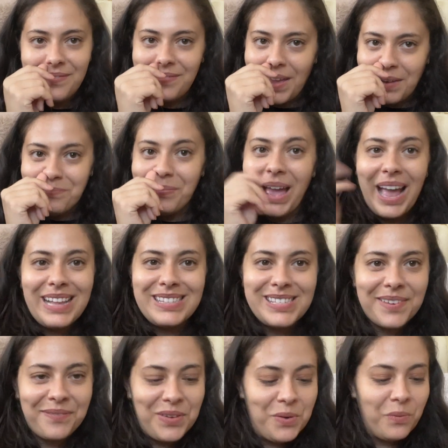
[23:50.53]
and pens
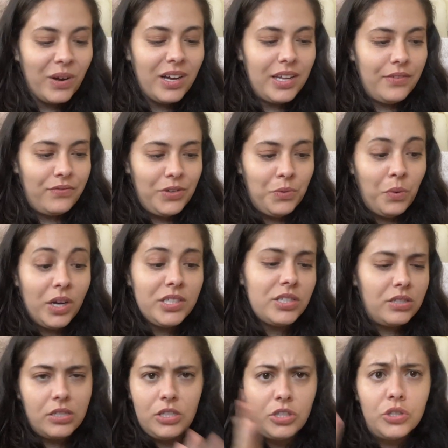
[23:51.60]
if you
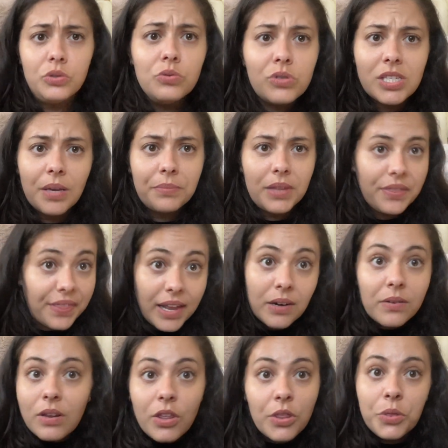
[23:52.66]
wanted to use something that
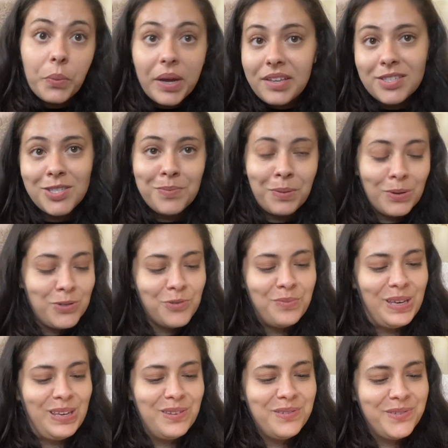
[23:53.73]
the way it's supposed to be
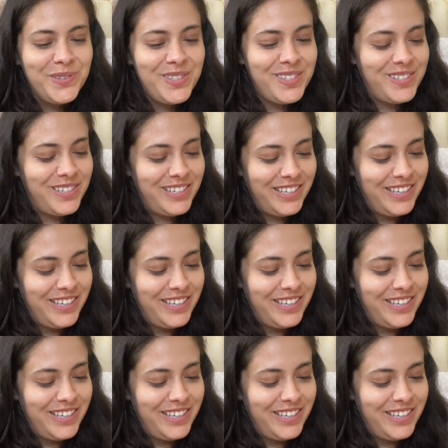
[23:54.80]
used.